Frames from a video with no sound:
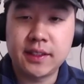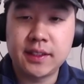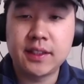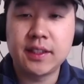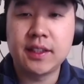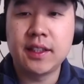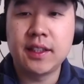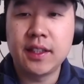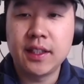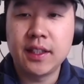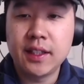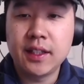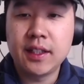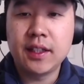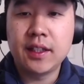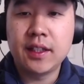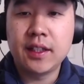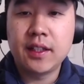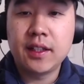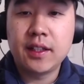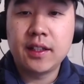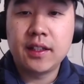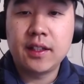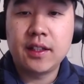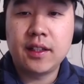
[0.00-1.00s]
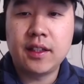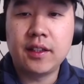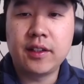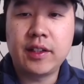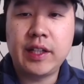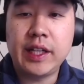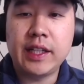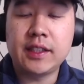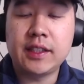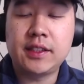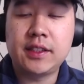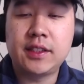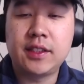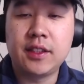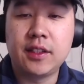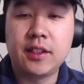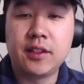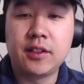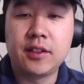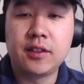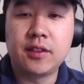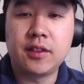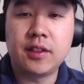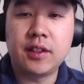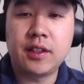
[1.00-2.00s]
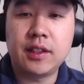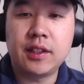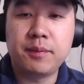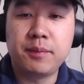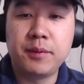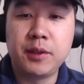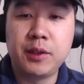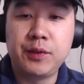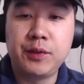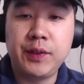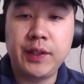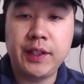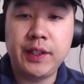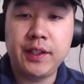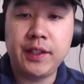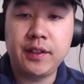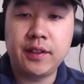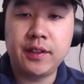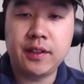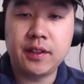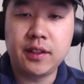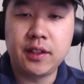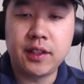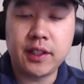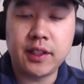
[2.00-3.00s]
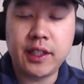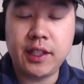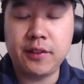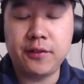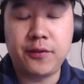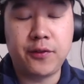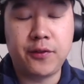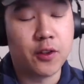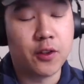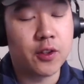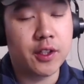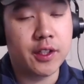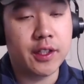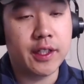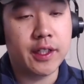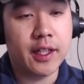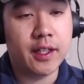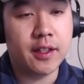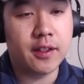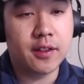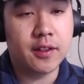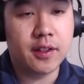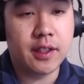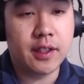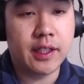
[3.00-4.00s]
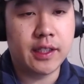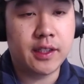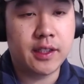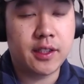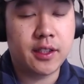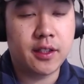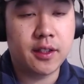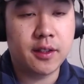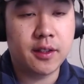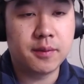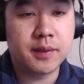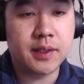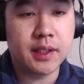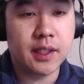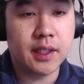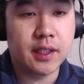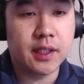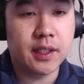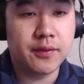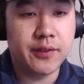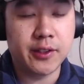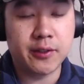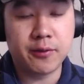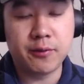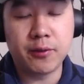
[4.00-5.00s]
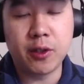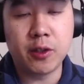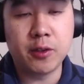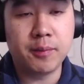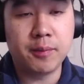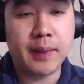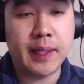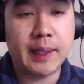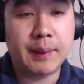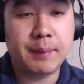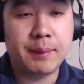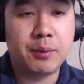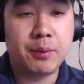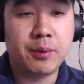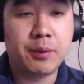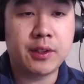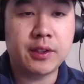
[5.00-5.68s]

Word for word: Yeah. Okay, so moving, looking forward now in terms of your roadmap, what are